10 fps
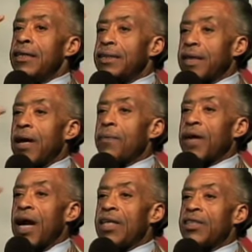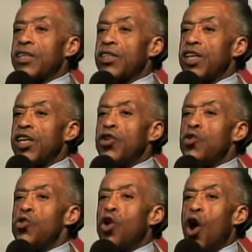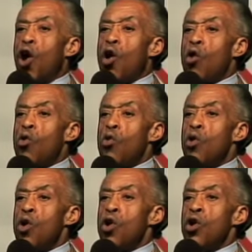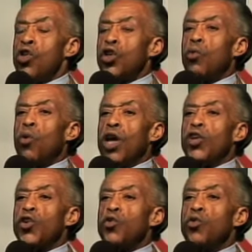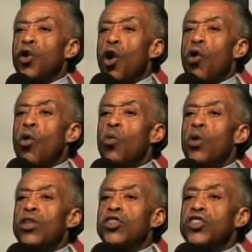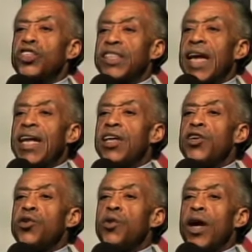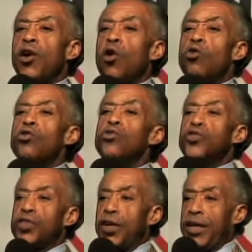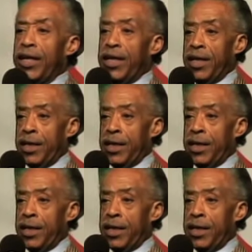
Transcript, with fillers: subconsciously you go to what you know will steady you and hold you steady.